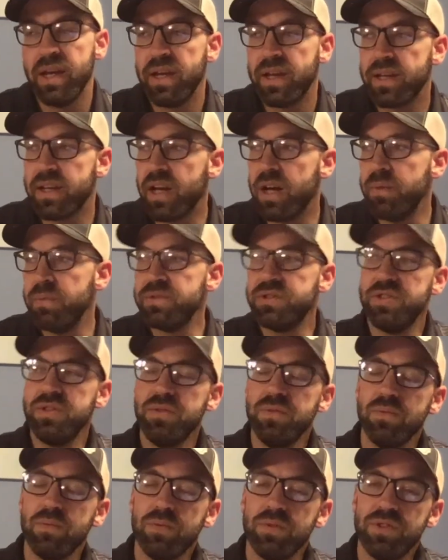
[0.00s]
God, would
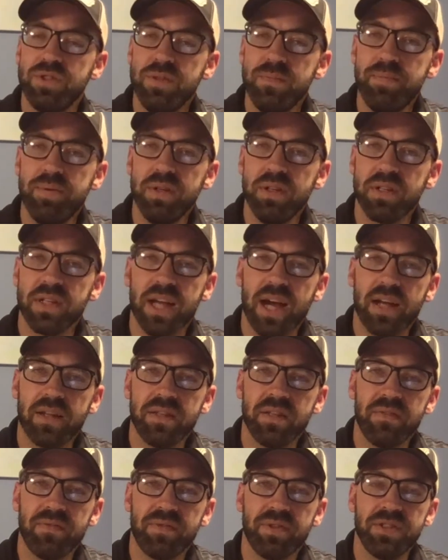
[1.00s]
you put a
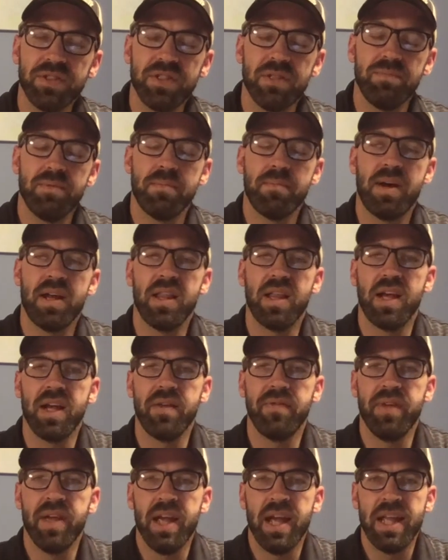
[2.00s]
godly friendship in my life
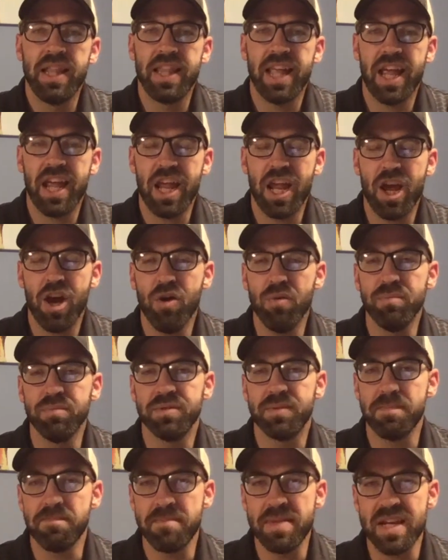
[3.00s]
that
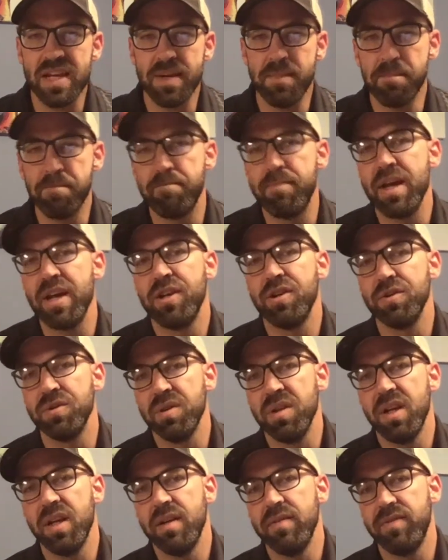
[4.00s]
helps me better
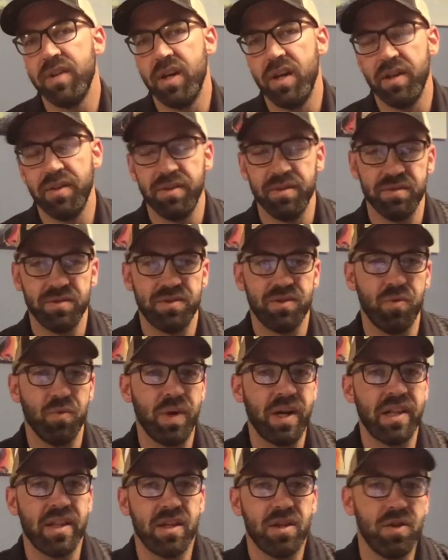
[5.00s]
love others the
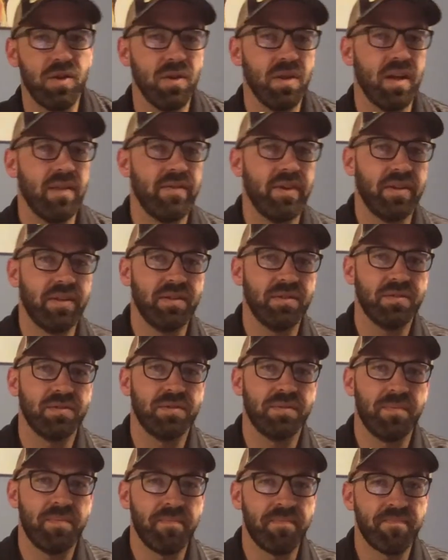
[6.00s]
way that you love others?
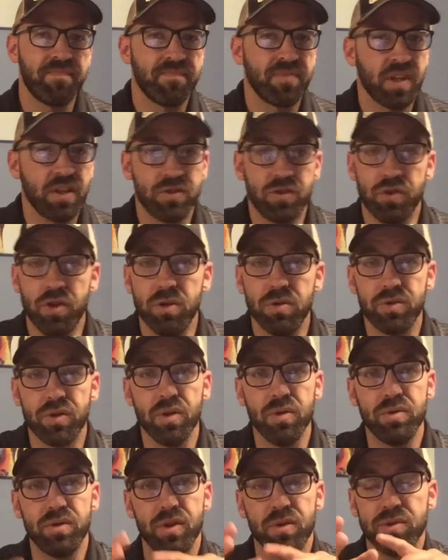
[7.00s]
So
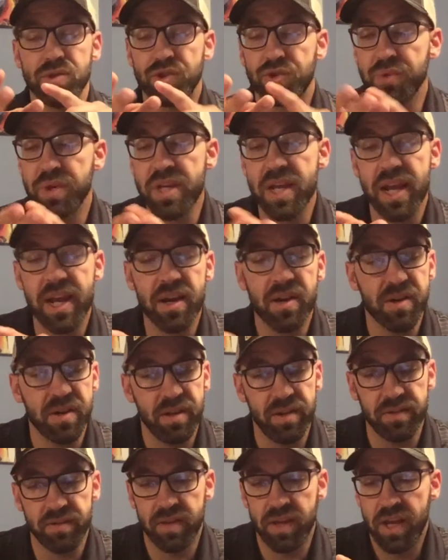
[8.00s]
those three
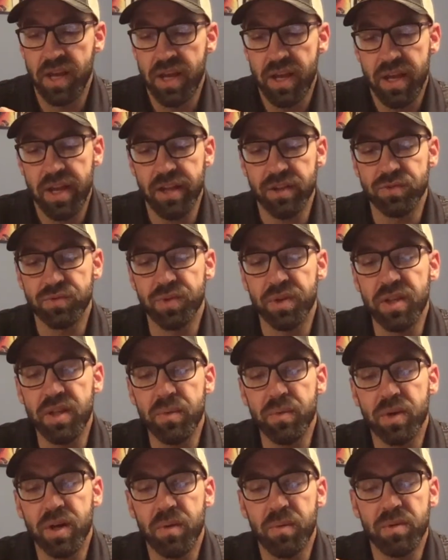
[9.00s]
areas is really
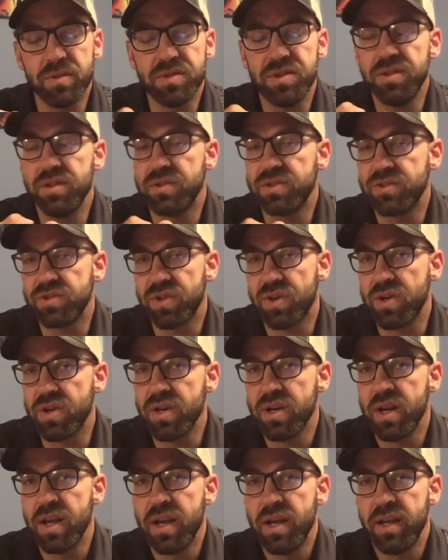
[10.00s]
where I want you to
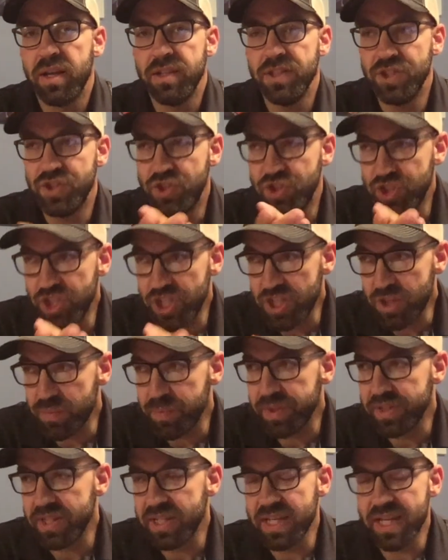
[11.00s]
start
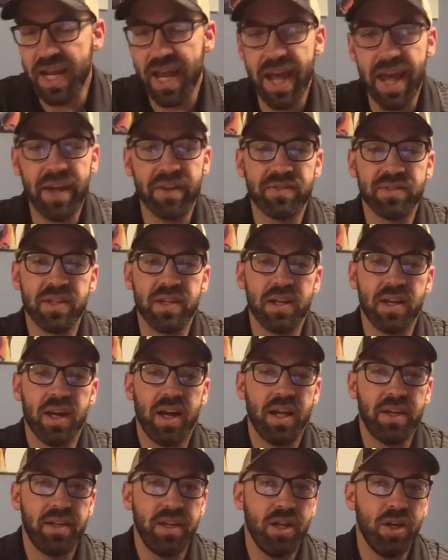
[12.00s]
genuinely asking
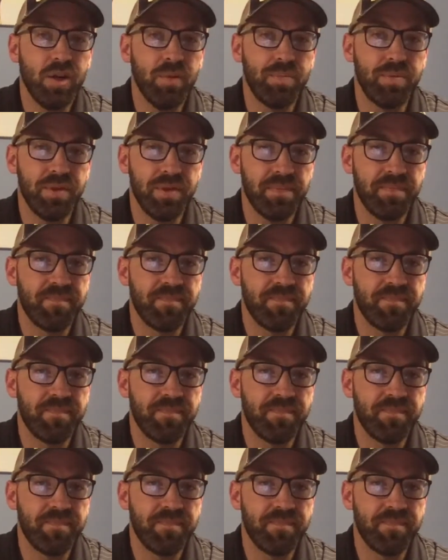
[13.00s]
God to help you.